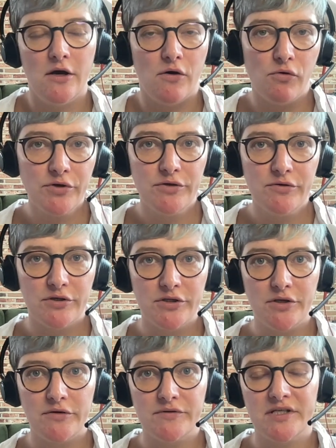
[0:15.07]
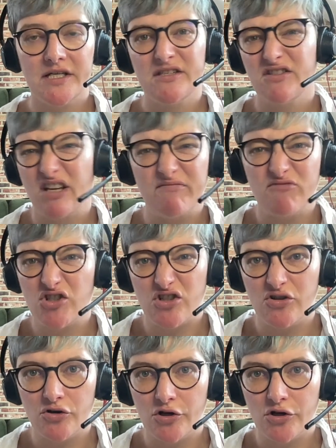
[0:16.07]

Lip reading: or you can use it like just on your